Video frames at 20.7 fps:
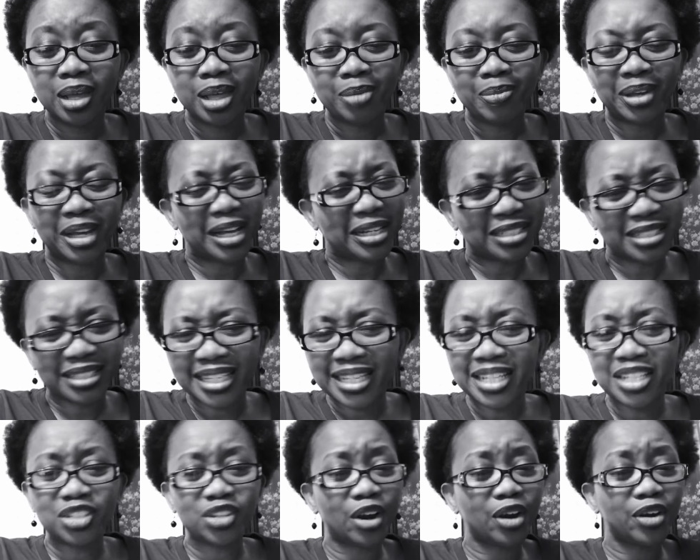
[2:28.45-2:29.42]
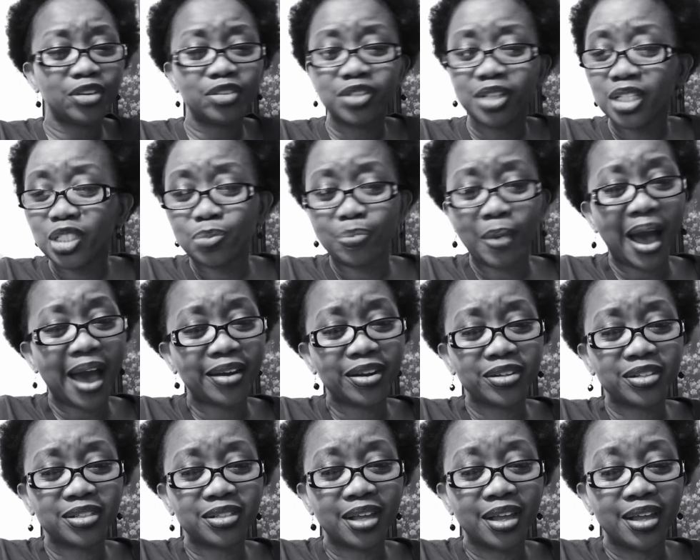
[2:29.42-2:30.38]
because these earthly
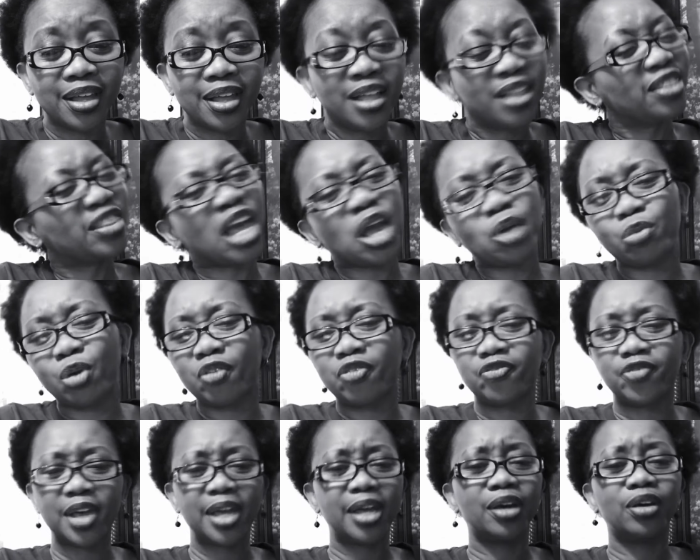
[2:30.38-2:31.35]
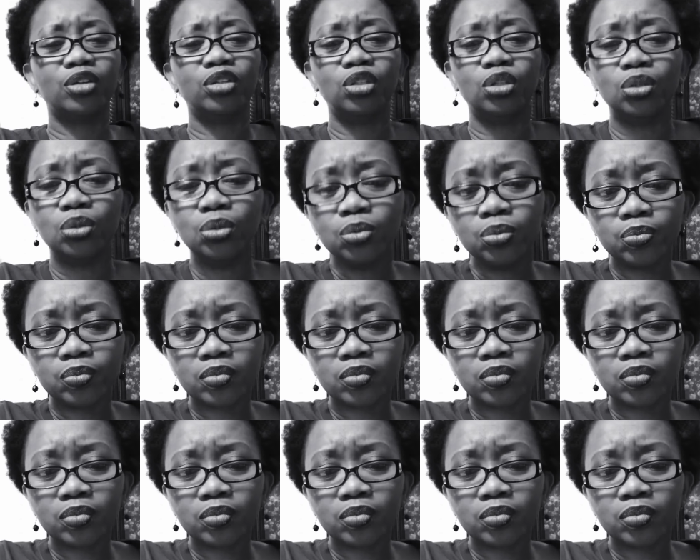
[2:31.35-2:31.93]
spotters, they will fail you